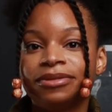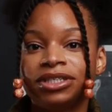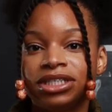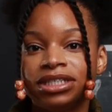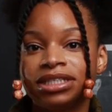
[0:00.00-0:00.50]

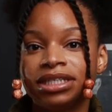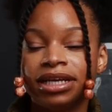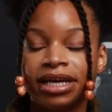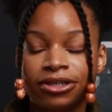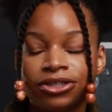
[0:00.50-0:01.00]
which is
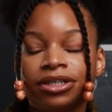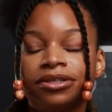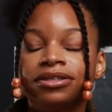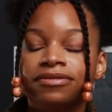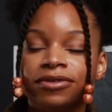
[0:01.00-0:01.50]

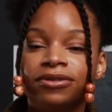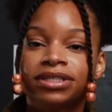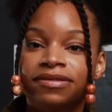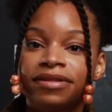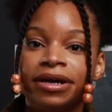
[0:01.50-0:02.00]

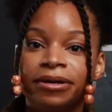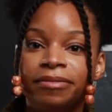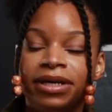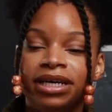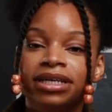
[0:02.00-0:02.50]
electroconvulsive
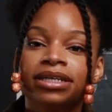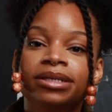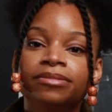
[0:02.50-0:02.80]
therapy.